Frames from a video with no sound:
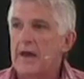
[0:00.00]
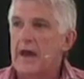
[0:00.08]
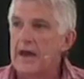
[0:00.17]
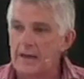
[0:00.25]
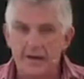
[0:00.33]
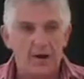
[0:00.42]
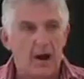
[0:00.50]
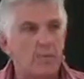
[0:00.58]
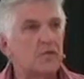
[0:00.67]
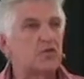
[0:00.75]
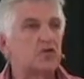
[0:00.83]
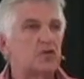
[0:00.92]
And
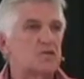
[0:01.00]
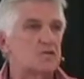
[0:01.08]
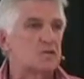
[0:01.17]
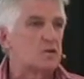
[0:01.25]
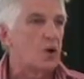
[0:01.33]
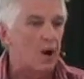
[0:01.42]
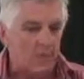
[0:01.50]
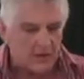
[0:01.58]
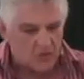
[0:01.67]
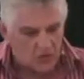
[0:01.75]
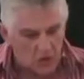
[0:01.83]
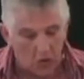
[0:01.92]
I'm
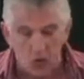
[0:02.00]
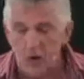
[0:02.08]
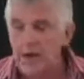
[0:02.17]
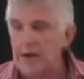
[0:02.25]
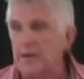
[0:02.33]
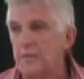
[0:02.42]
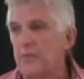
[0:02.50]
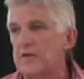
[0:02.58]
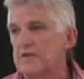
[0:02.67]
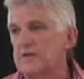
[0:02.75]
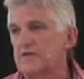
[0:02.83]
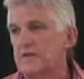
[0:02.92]
enjoying the
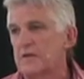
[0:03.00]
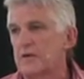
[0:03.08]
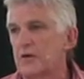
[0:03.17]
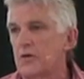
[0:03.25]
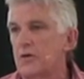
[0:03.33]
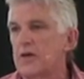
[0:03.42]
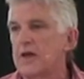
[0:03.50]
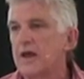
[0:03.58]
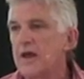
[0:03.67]
presence of the Lord